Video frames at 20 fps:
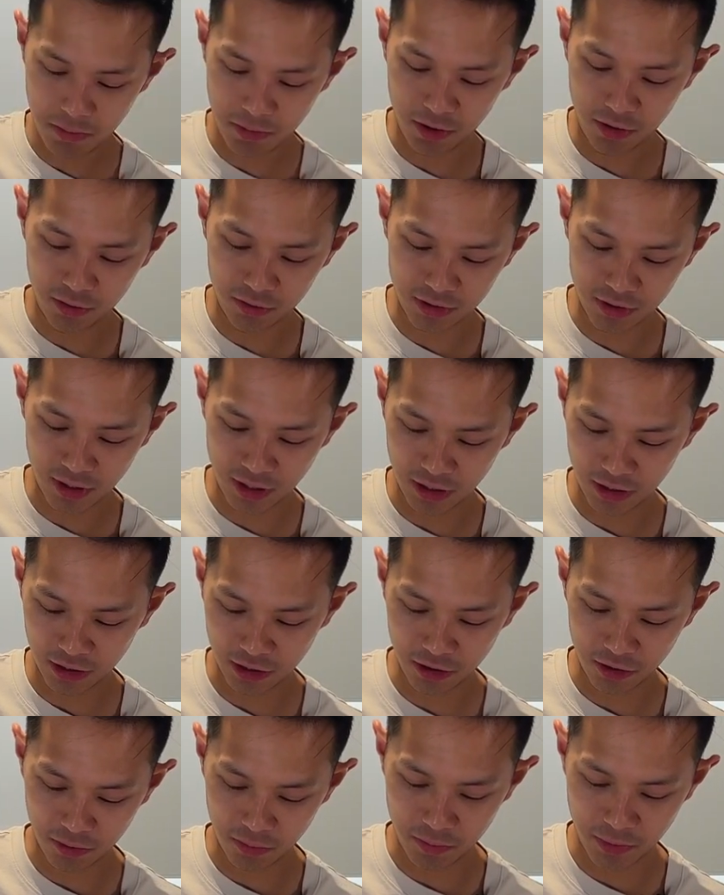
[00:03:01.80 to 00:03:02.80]
use a
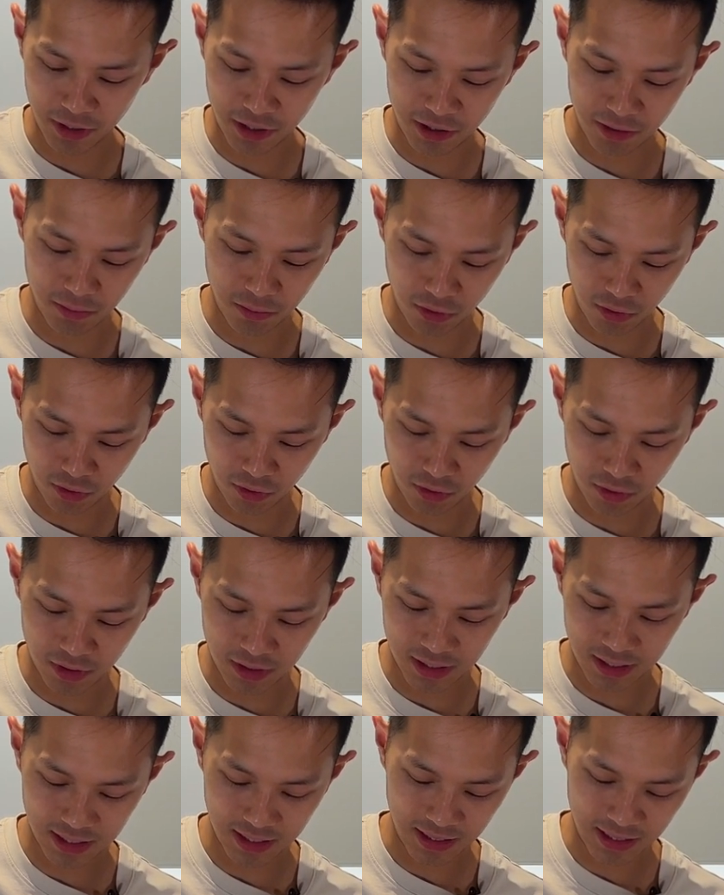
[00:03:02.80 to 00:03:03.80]
little bigger bowl
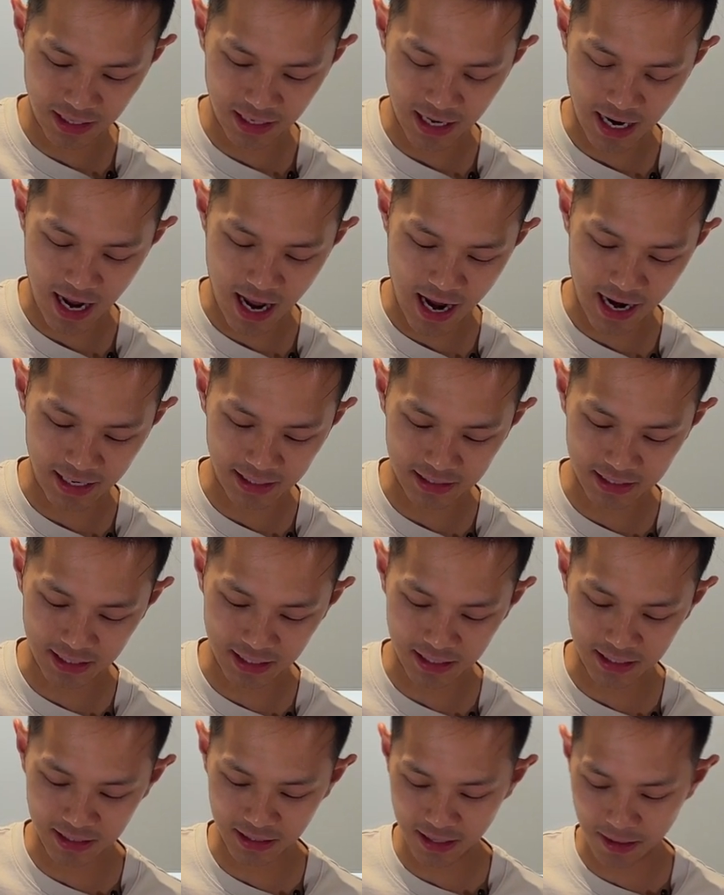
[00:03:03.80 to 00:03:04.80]
than I
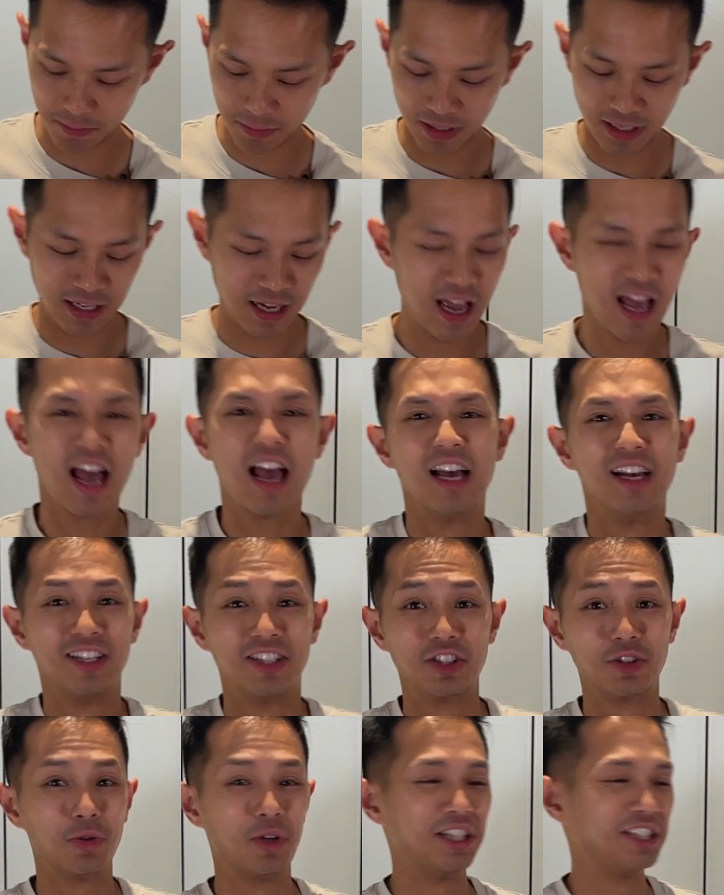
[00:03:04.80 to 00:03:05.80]
did. Let me
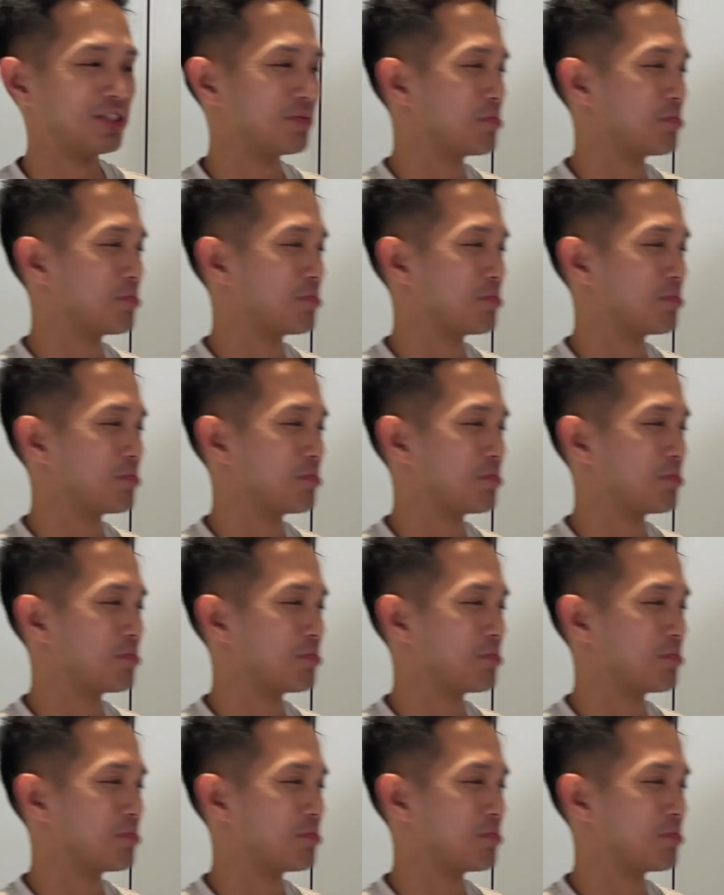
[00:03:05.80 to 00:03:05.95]
switch